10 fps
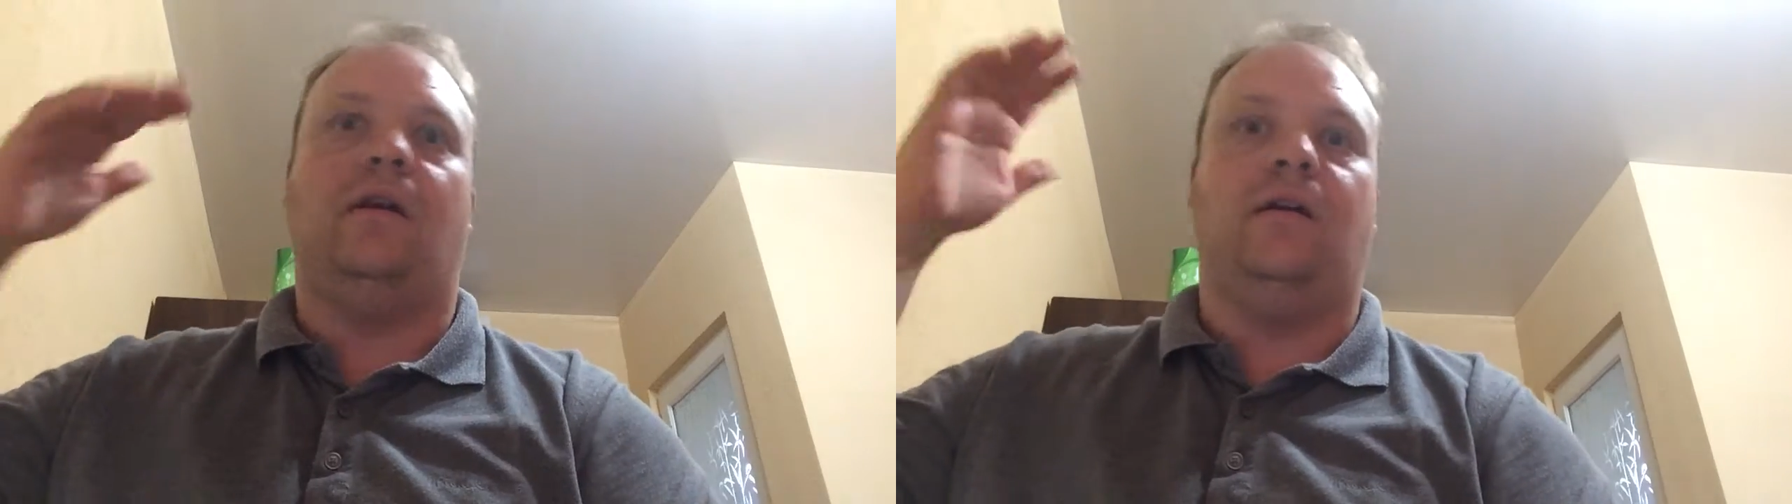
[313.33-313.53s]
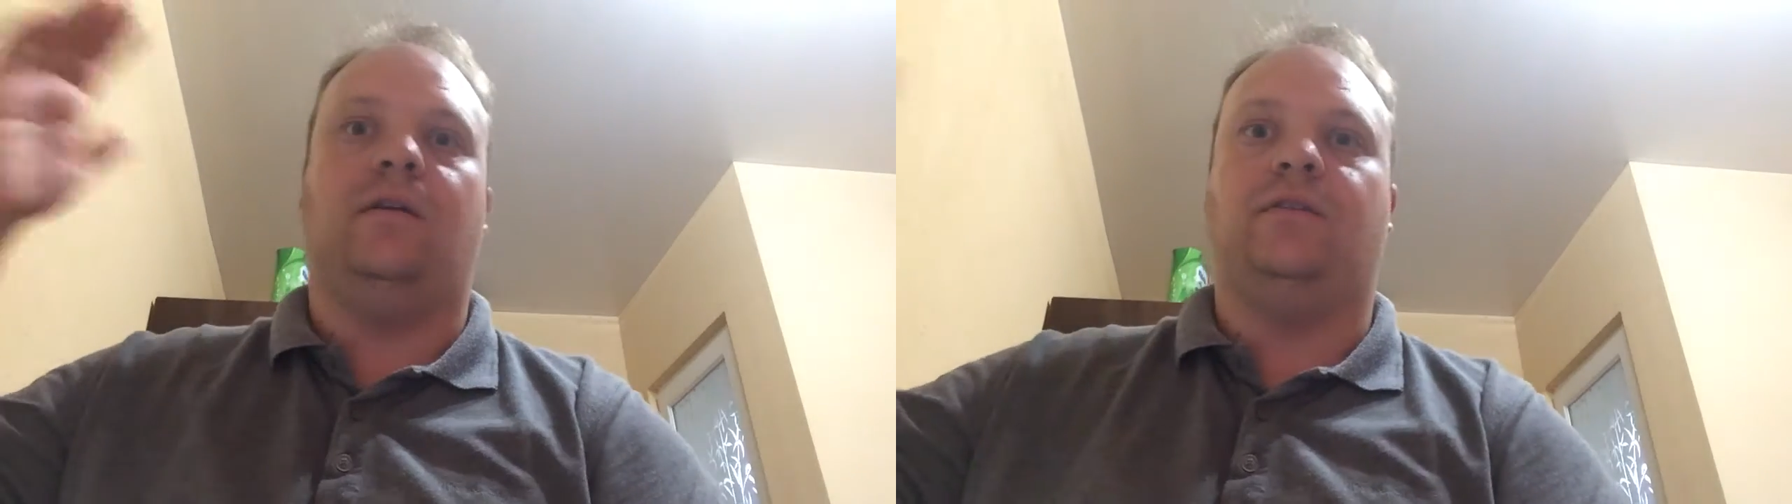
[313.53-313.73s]

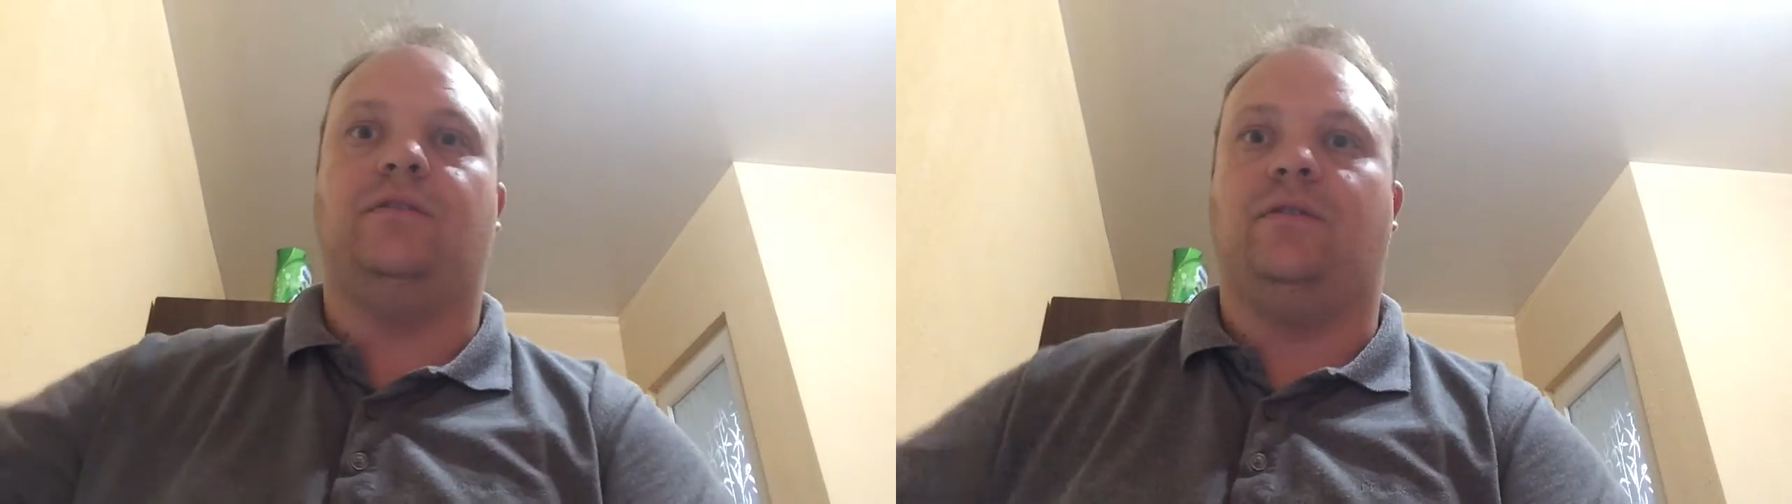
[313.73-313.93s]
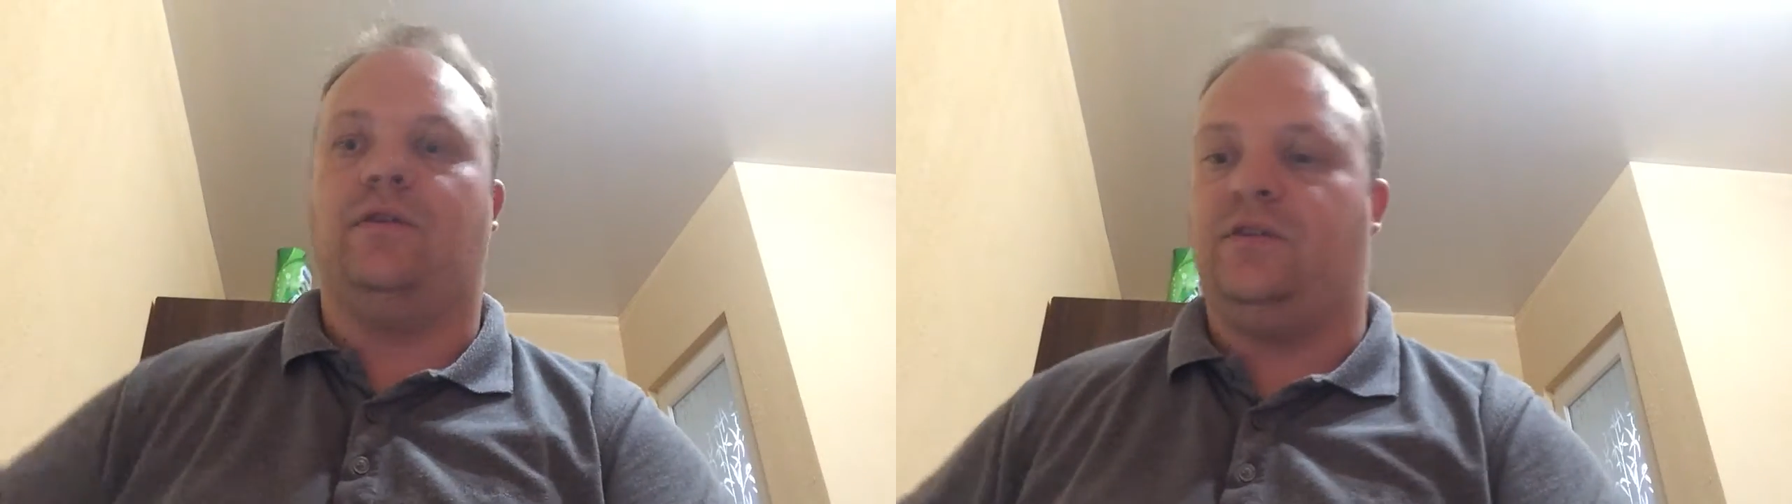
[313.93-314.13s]
and it's
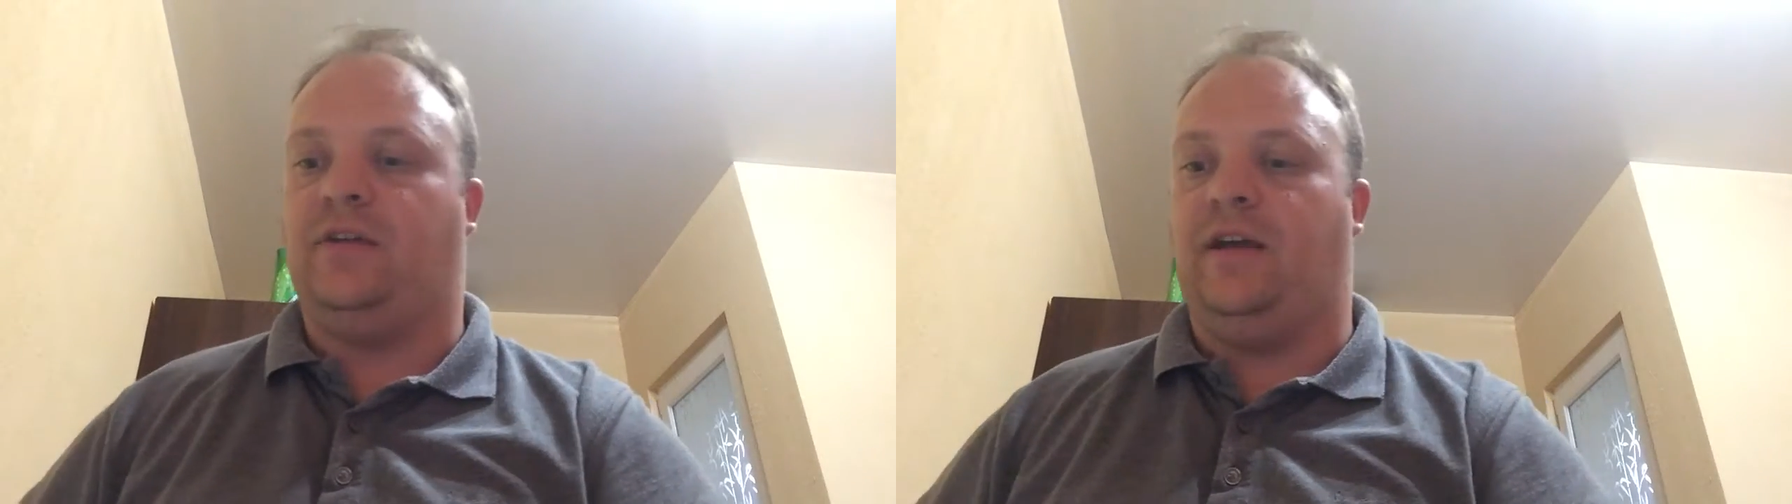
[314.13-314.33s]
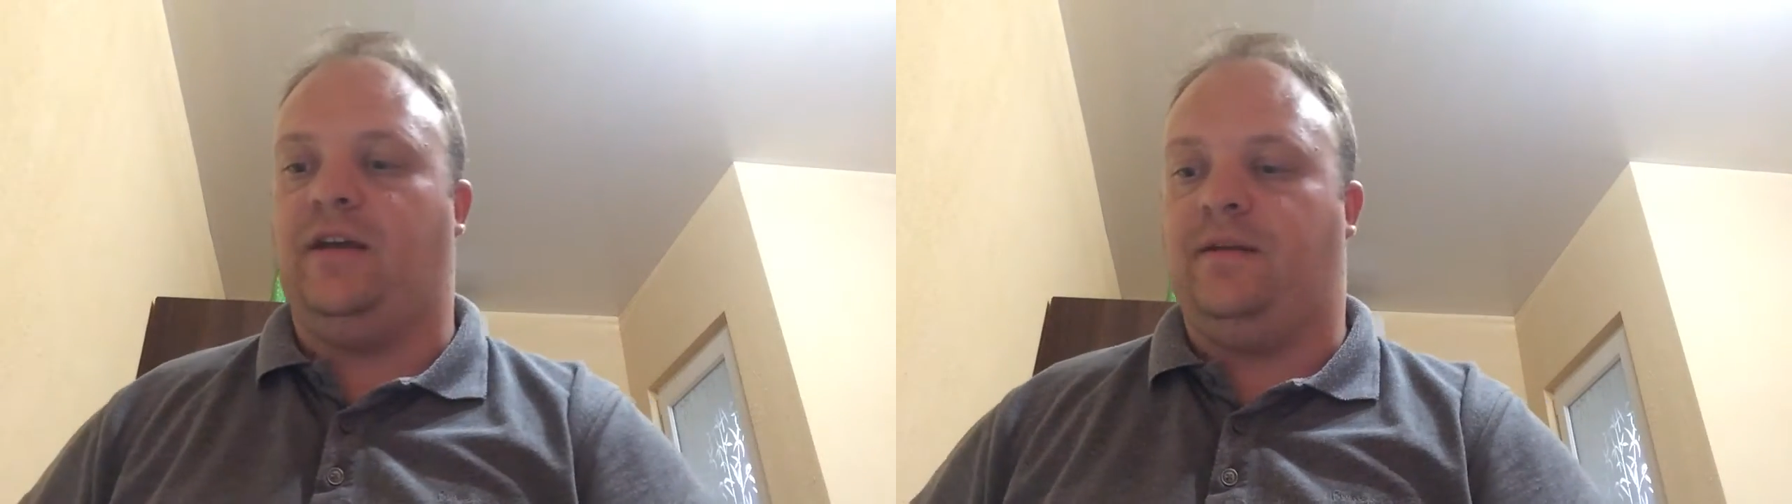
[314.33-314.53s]
not going to
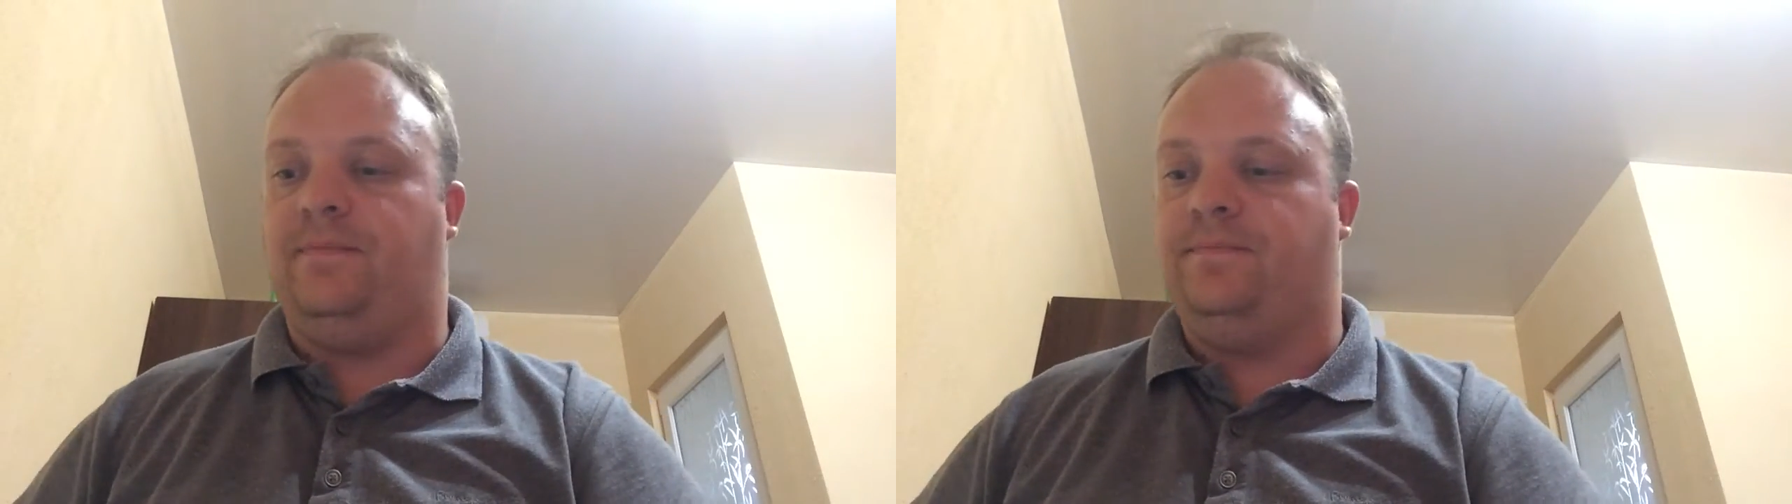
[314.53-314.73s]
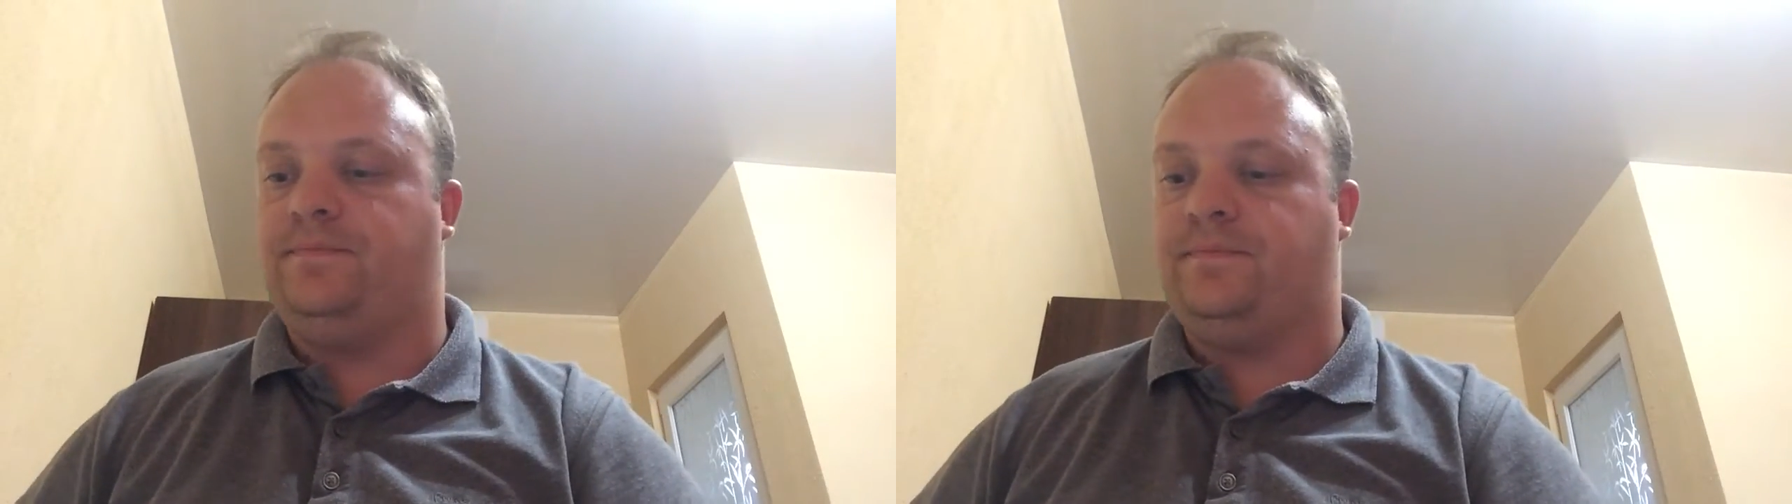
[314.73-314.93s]
scare them.